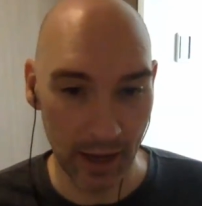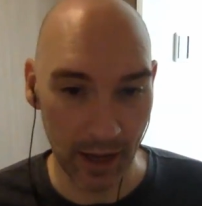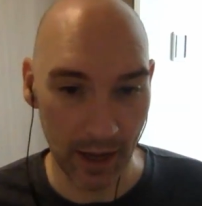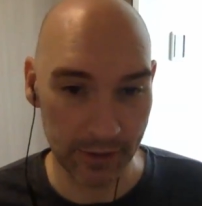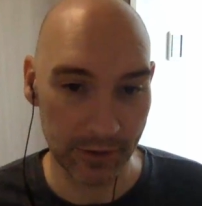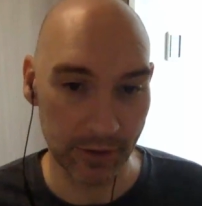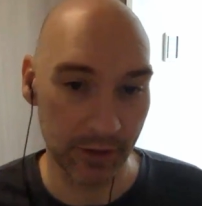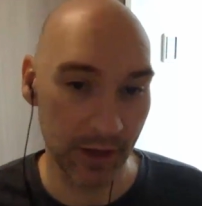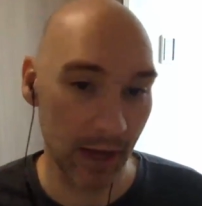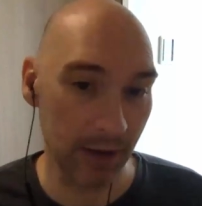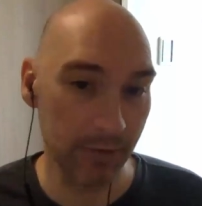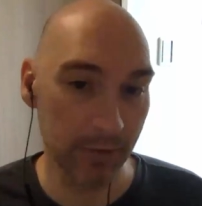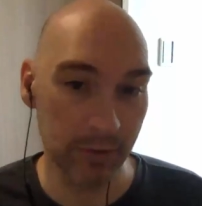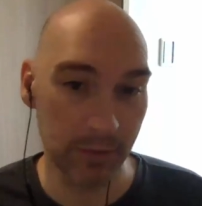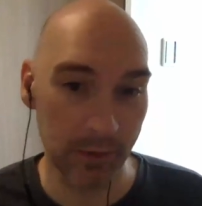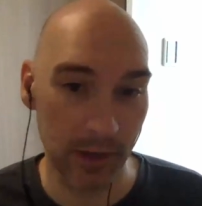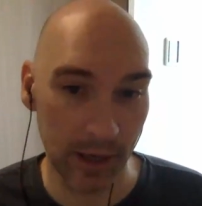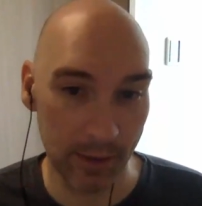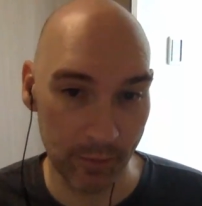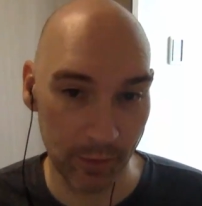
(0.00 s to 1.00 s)
And so that was
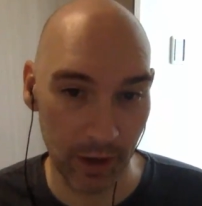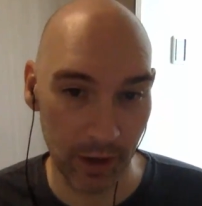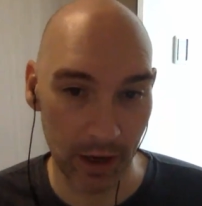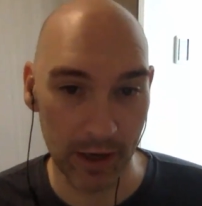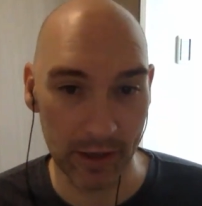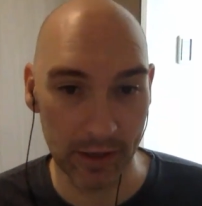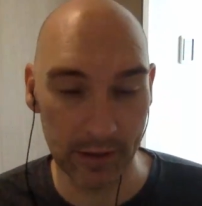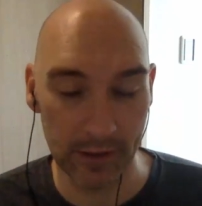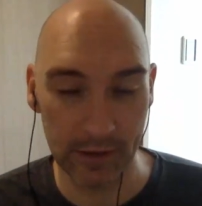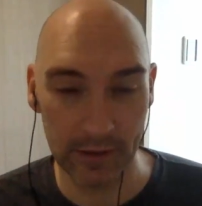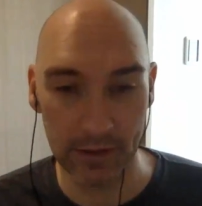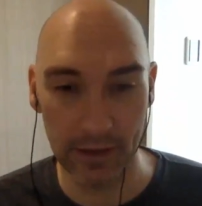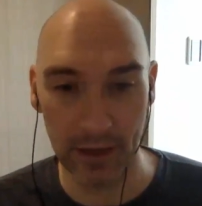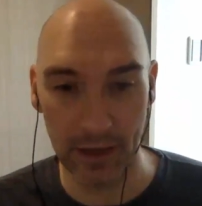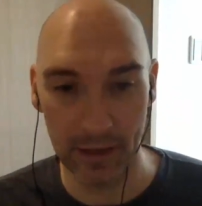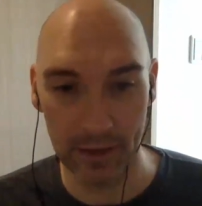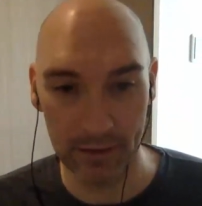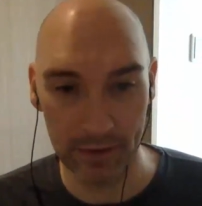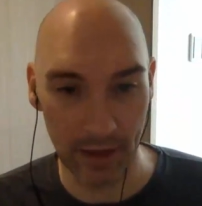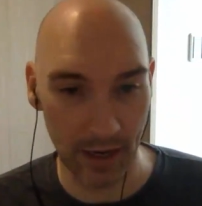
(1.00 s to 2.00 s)
when I brought in
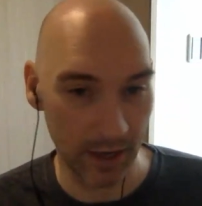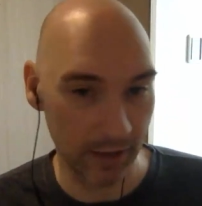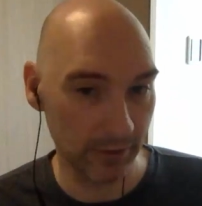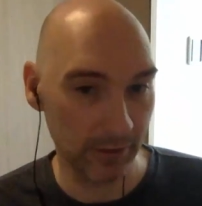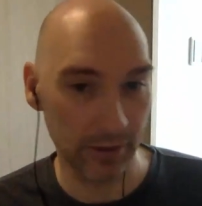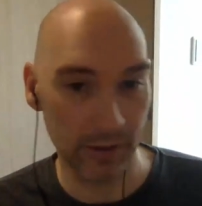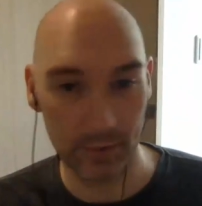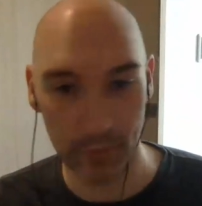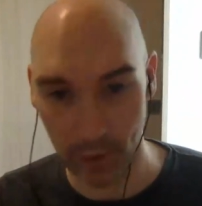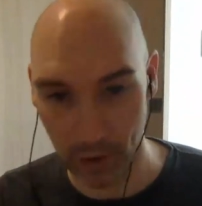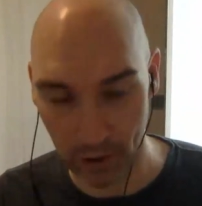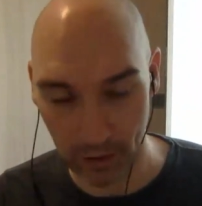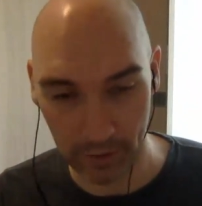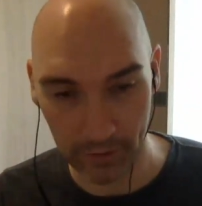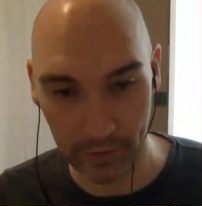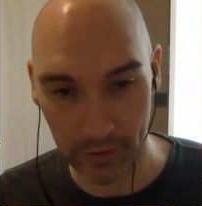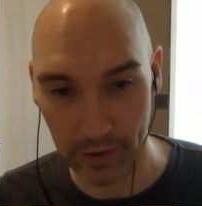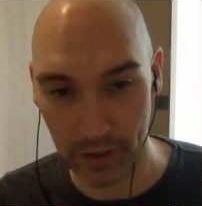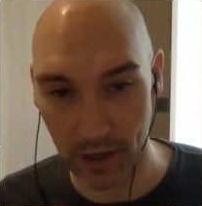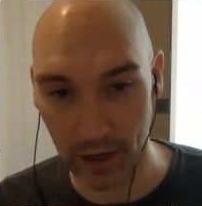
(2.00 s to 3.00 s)
and handed them all
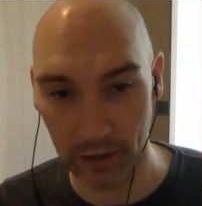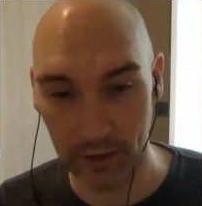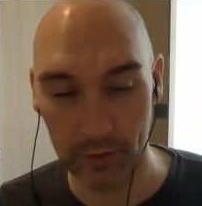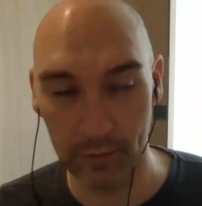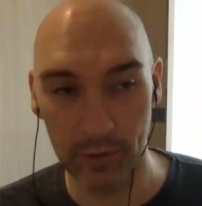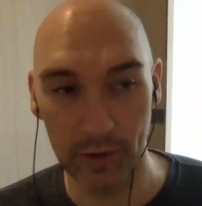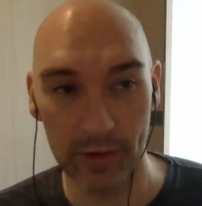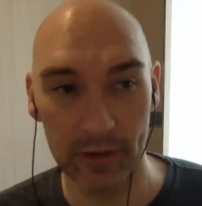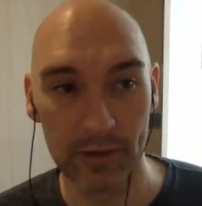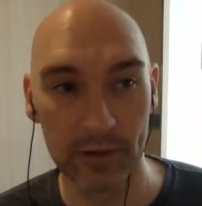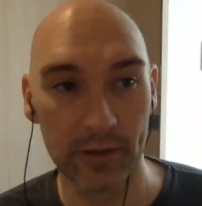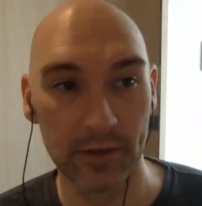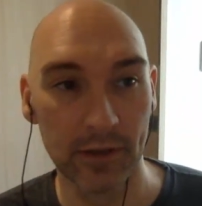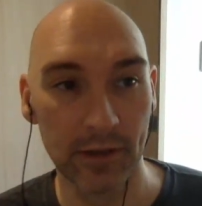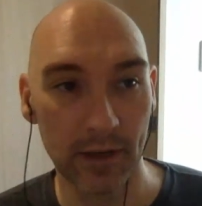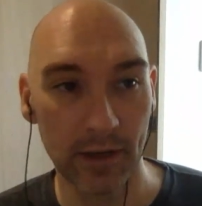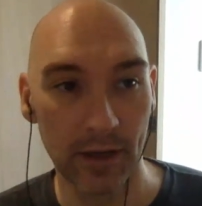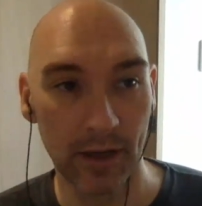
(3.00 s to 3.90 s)
of the documents.